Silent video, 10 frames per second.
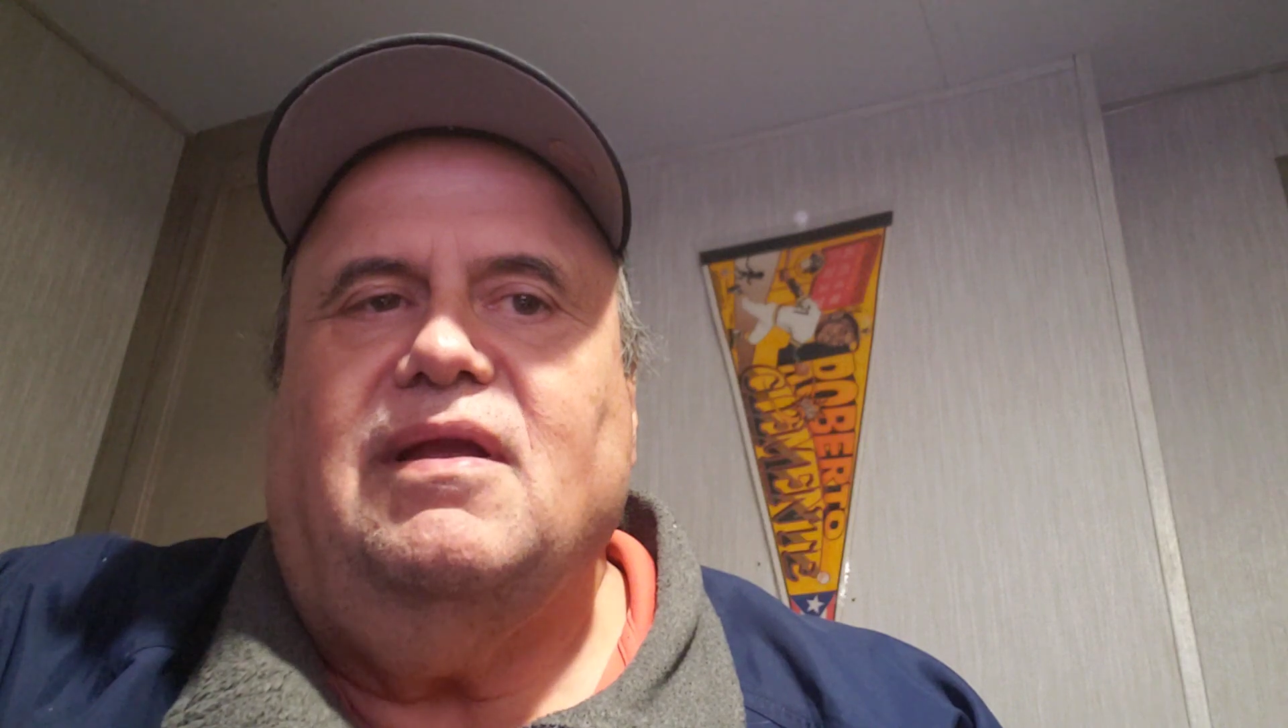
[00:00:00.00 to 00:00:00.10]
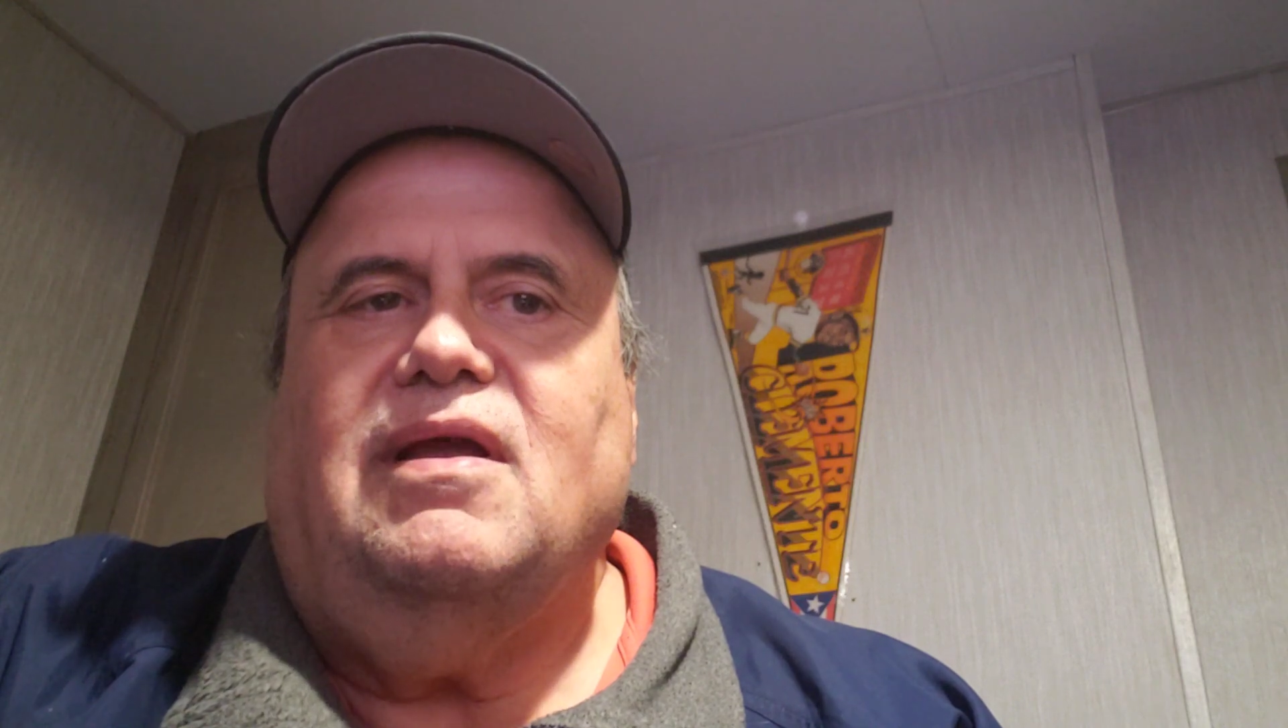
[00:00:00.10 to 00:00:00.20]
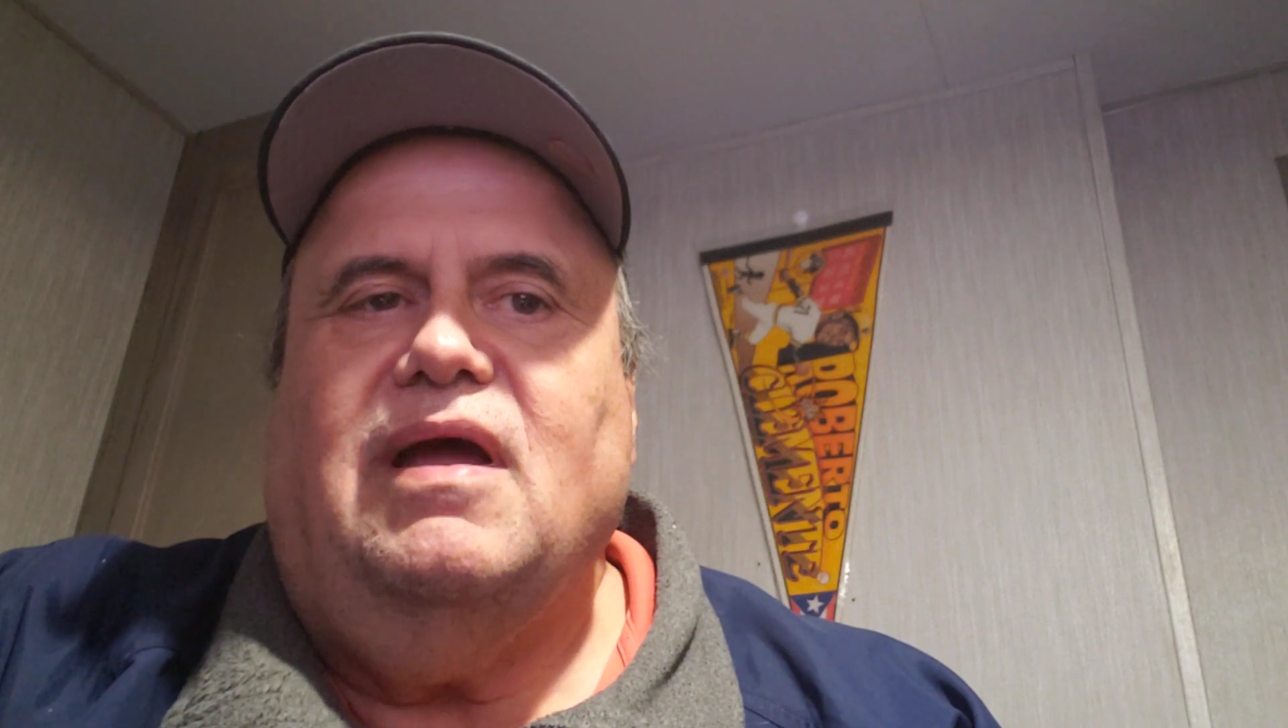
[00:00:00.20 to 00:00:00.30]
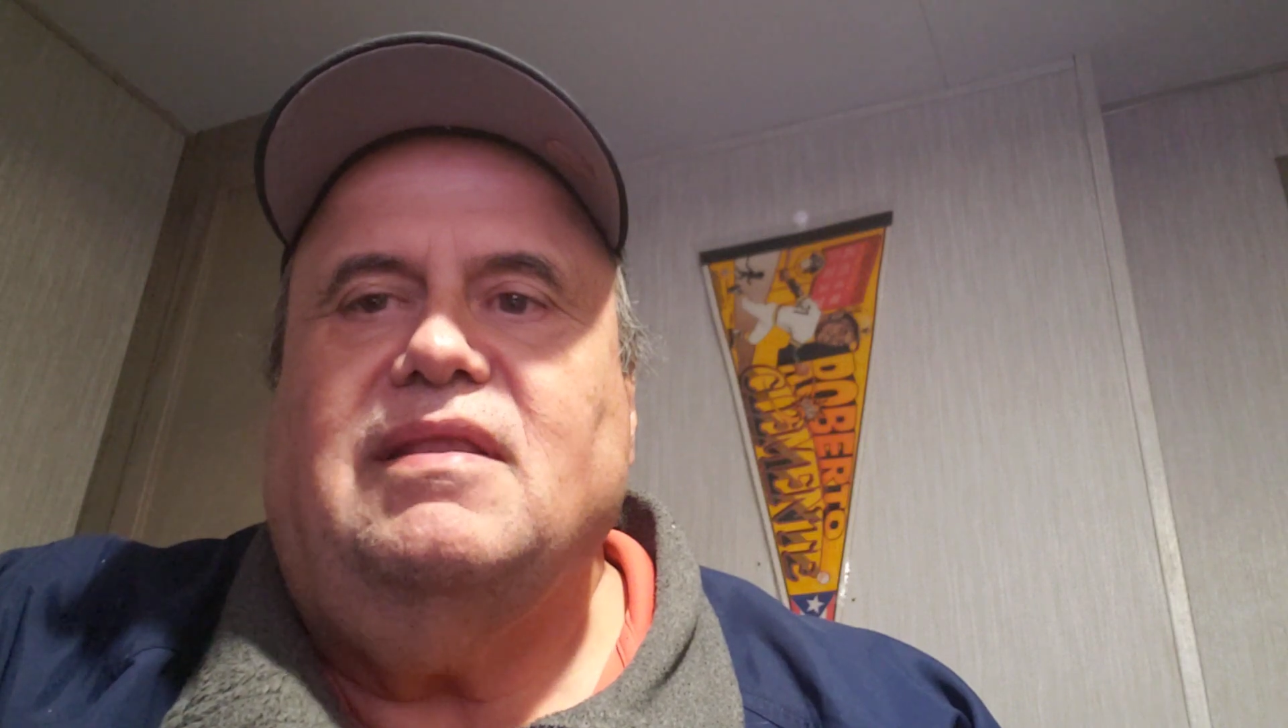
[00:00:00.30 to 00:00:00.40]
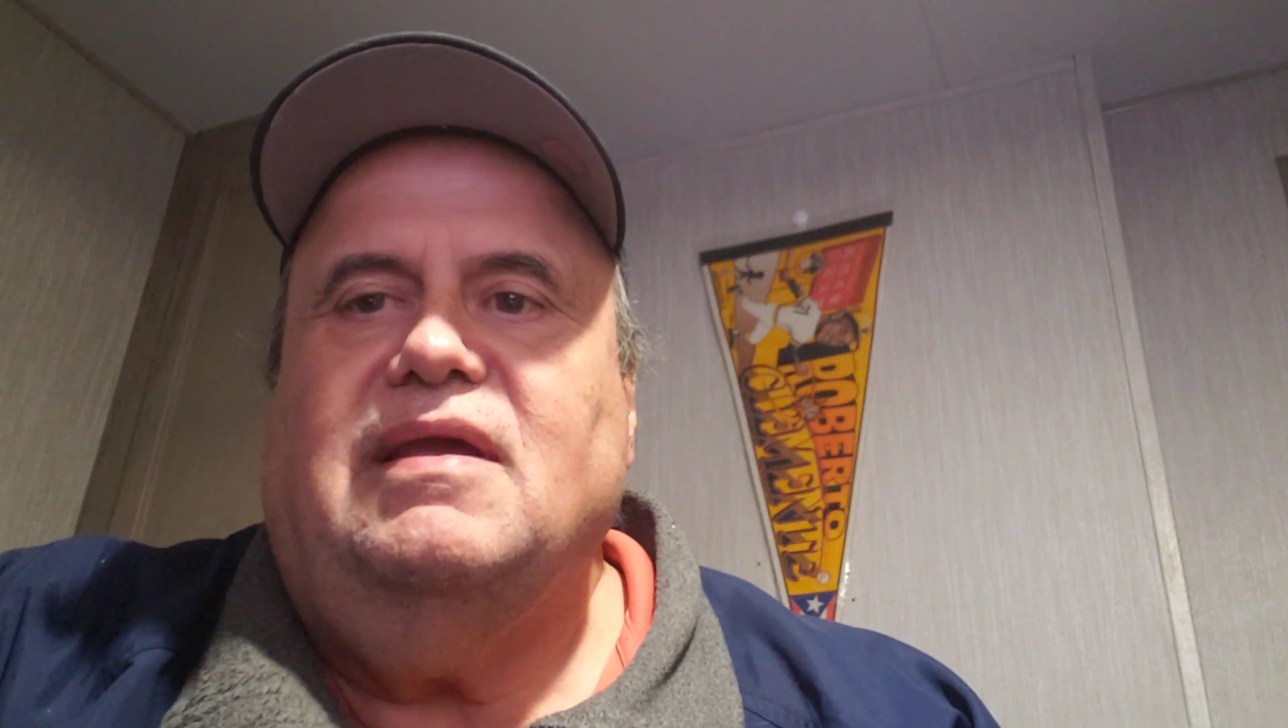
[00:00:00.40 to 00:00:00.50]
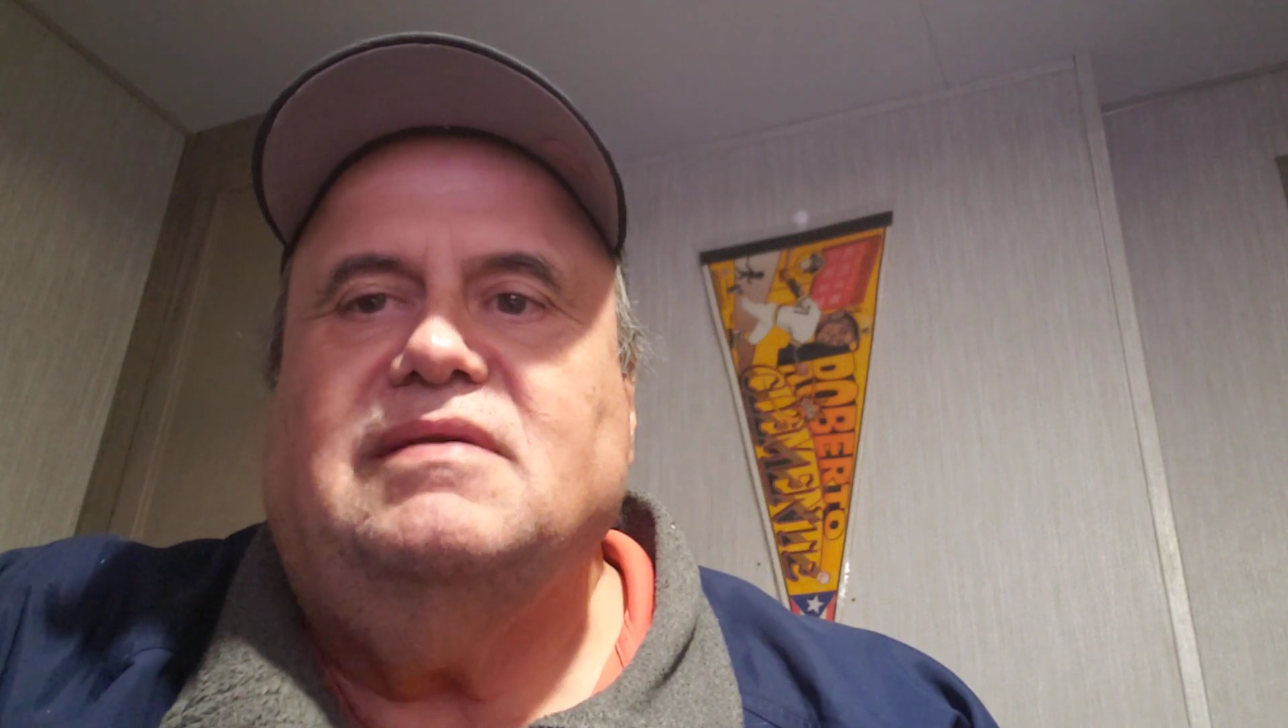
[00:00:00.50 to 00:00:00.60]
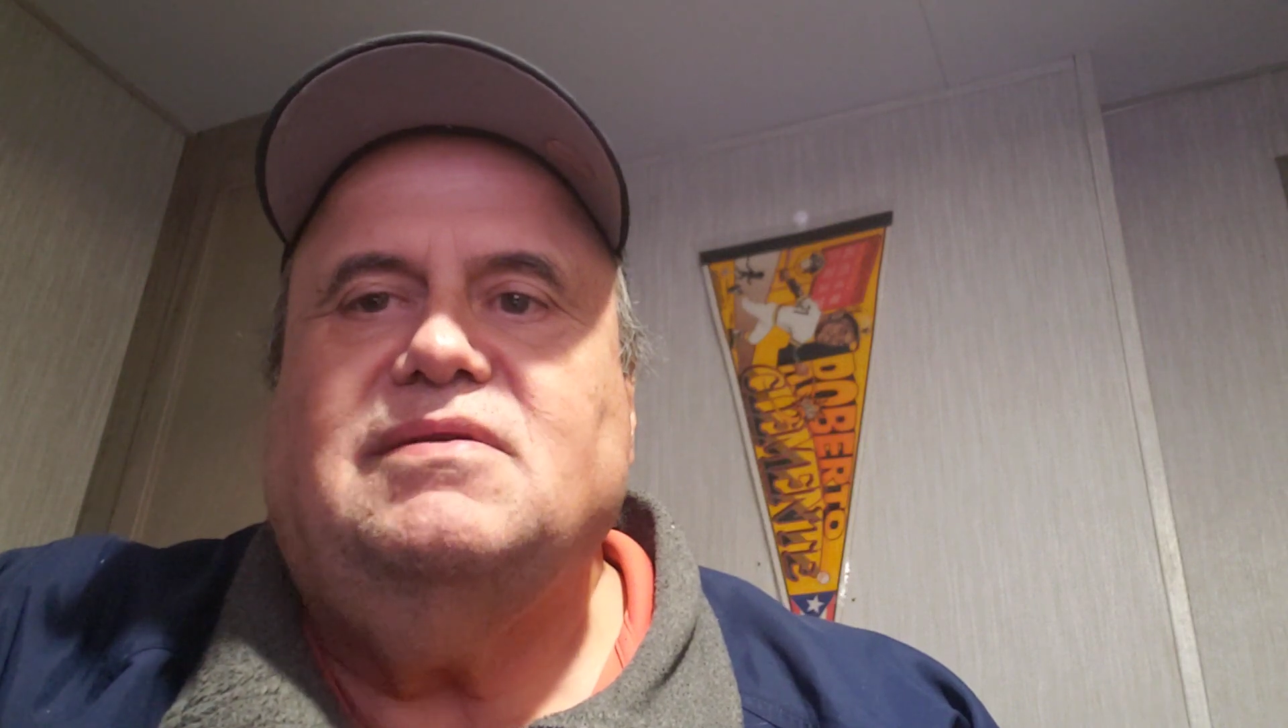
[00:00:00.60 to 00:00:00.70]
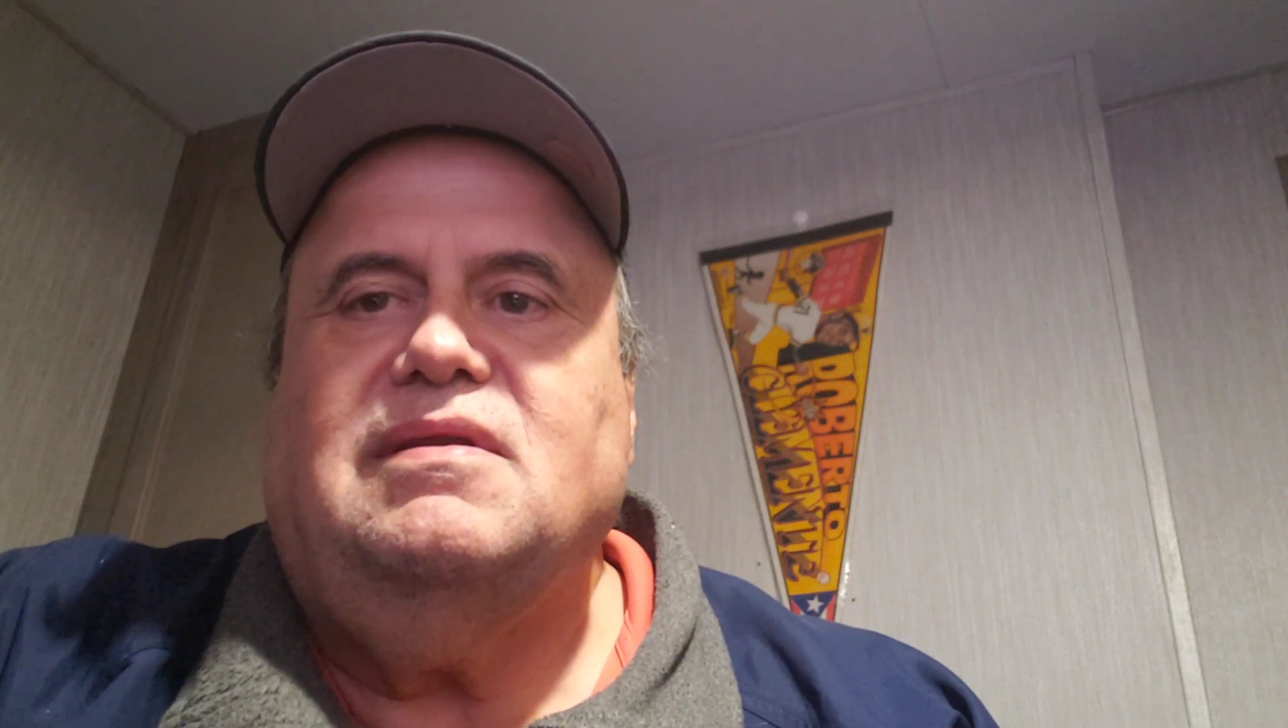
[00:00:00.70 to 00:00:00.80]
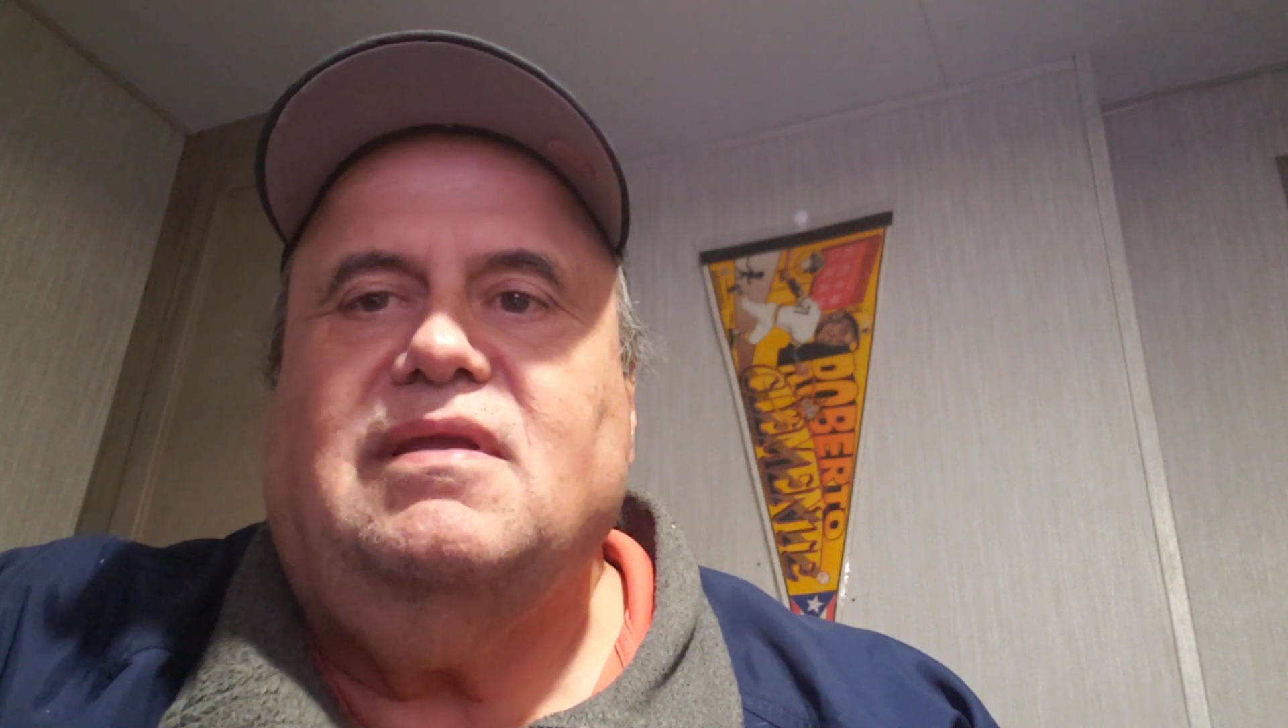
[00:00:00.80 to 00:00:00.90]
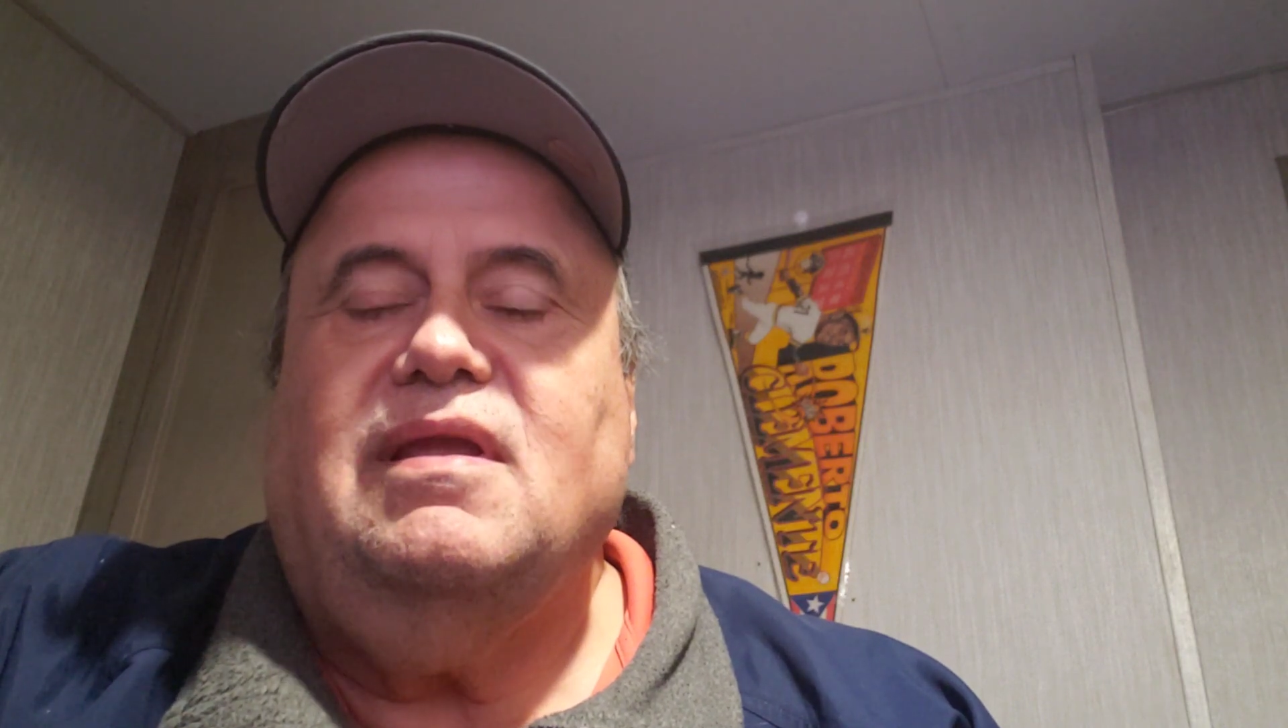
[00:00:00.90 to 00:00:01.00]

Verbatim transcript: contest